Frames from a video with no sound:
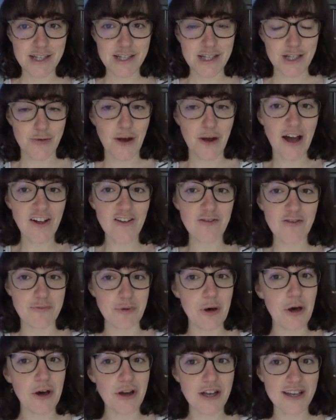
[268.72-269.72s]
12
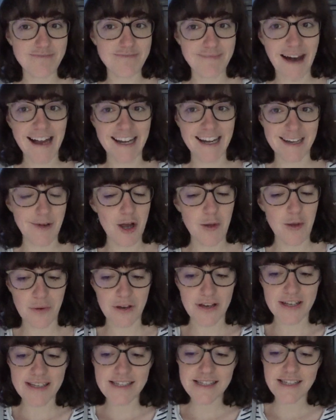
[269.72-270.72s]
book magnum
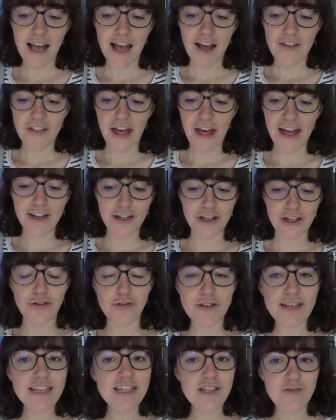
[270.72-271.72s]
opus, then you
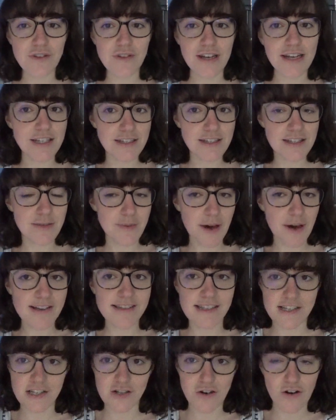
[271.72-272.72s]
need to read the
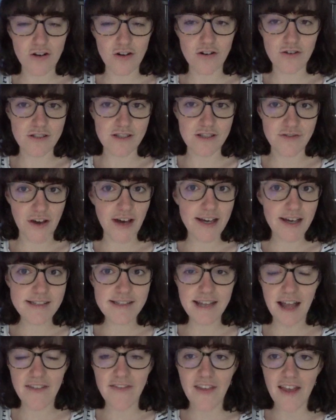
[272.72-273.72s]
Barsetshire Chronicles
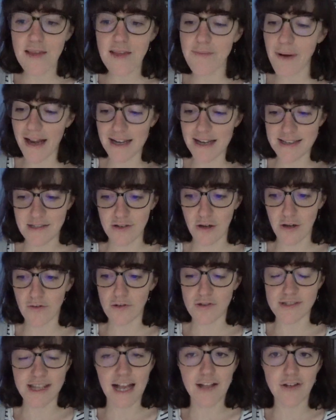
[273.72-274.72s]
first and then the Palliser
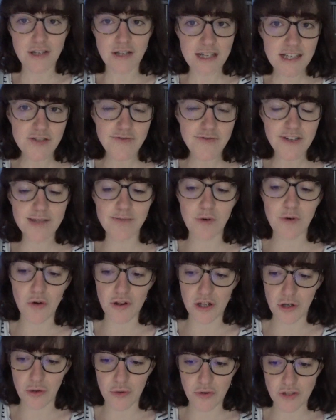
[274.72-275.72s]
novels, and you need to read them all
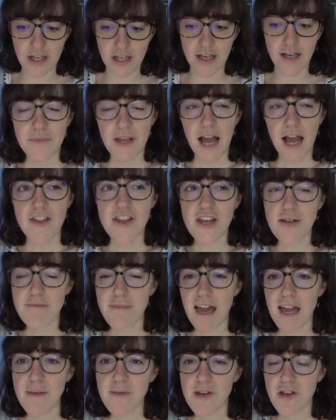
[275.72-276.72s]
in order. I think
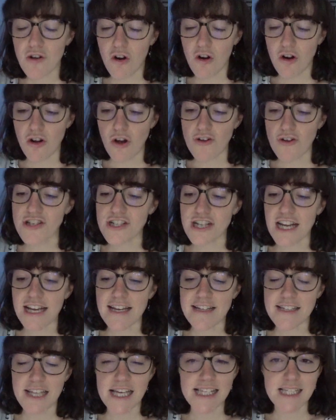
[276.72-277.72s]
maybe chronologically
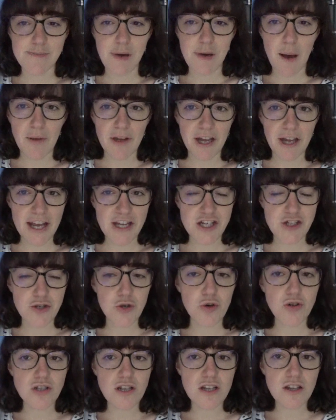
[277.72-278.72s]
in terms of publication order,